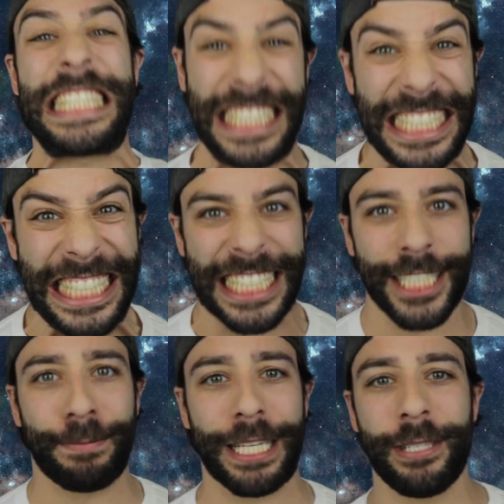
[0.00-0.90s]

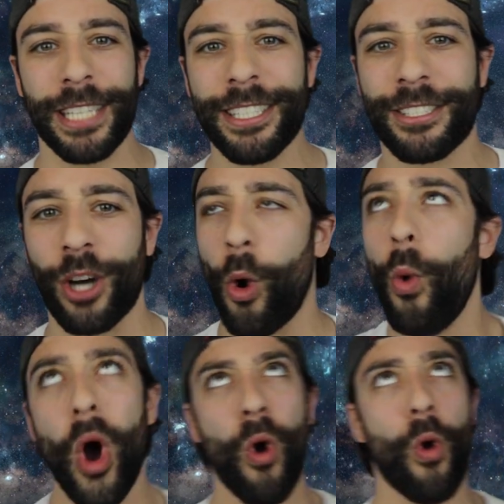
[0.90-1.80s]
Science, baby! Let's go!
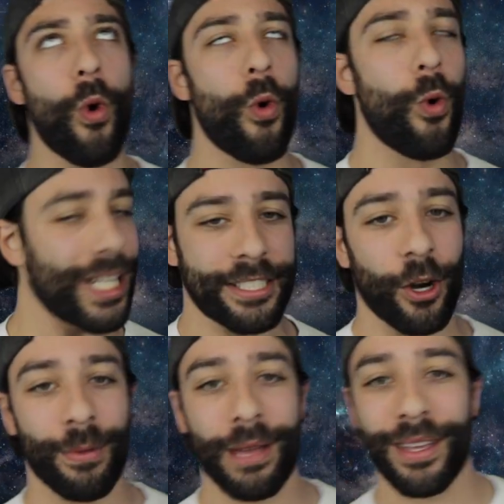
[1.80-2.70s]
Whoa! Let's
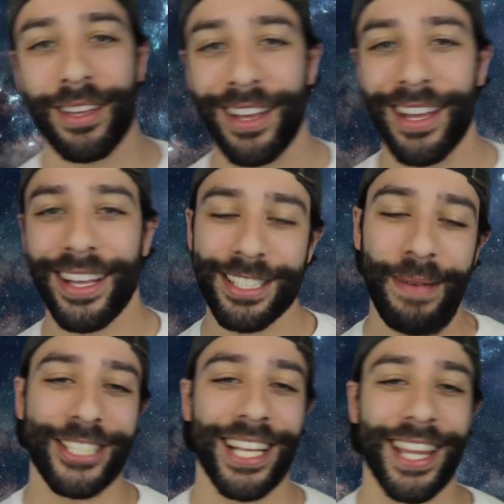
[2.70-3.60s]
go, baby!
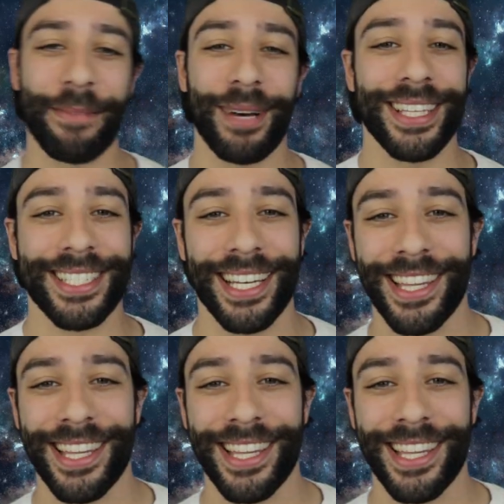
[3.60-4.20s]
Smash that like button, let's get